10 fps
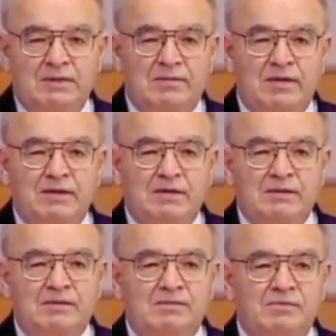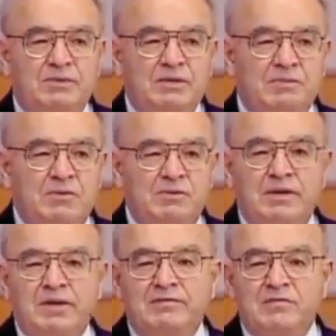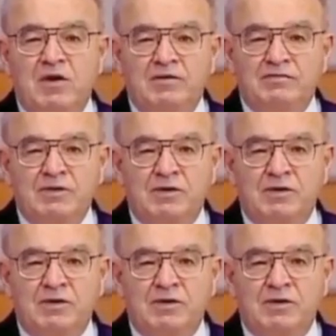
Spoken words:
where people were involved,